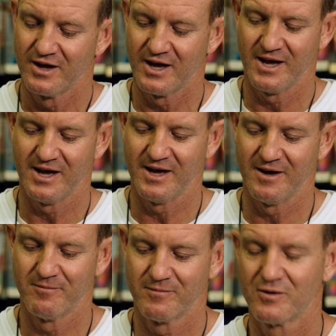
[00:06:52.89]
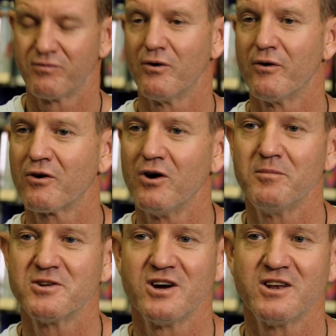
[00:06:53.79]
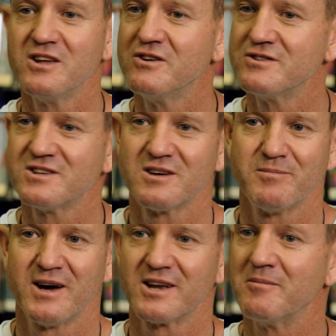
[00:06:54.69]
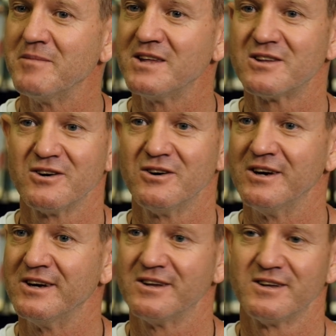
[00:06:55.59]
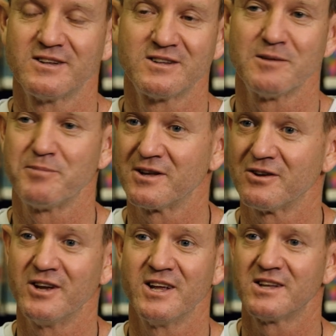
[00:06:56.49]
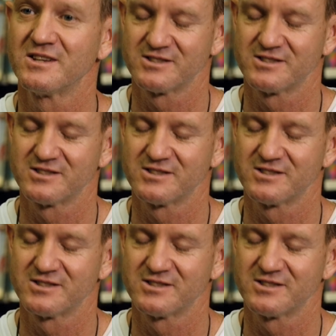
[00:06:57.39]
Um, your fluorocarbon, you're only using about a meter tippet on it.